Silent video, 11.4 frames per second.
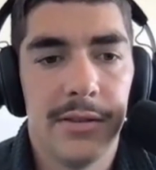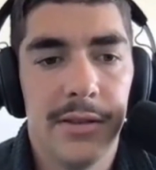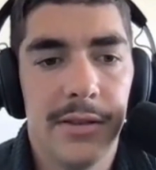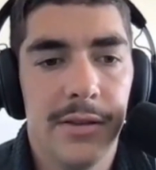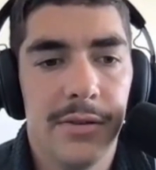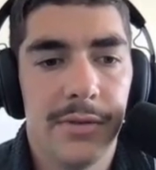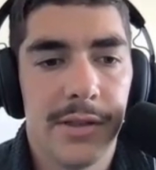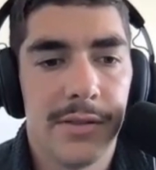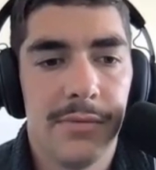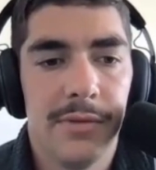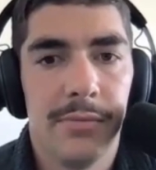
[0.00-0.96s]
In the
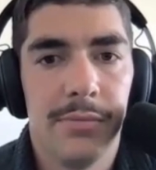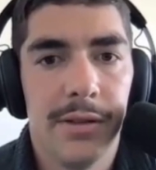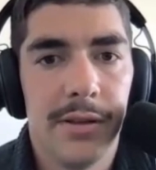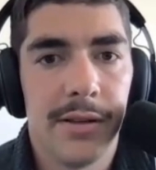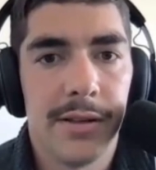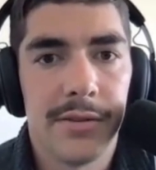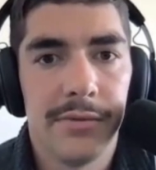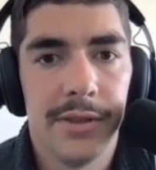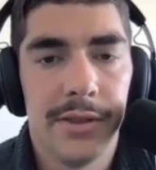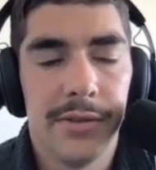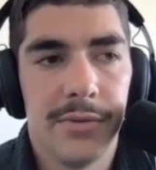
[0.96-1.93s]
US, we have a pretty hostile
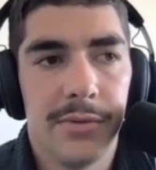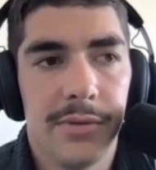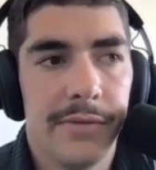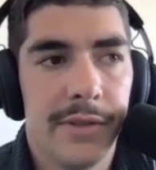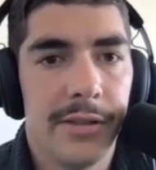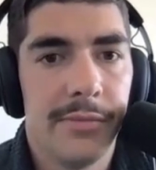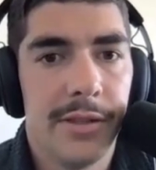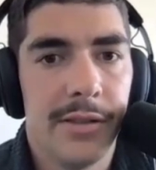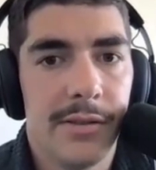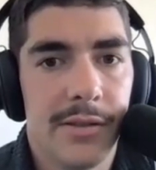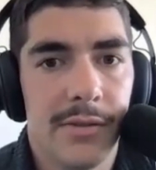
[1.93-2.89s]
regulatory
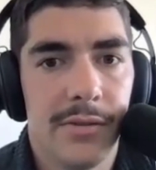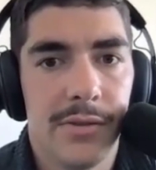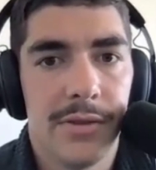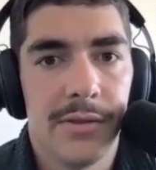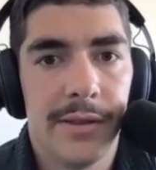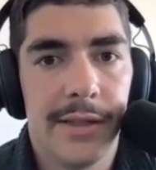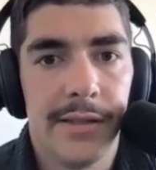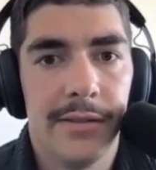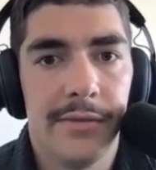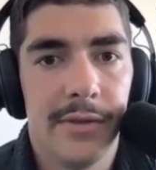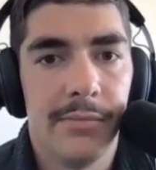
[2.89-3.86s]
environment, so there's a lot
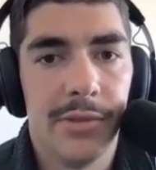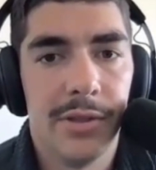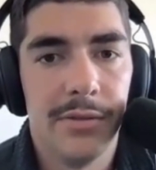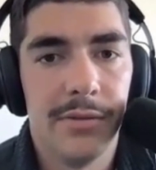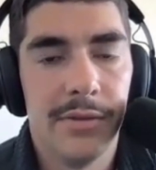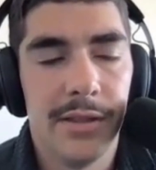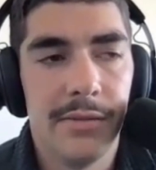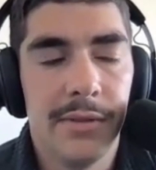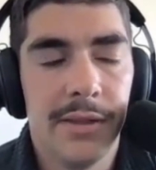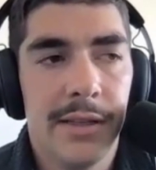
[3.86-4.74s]
of ambiguity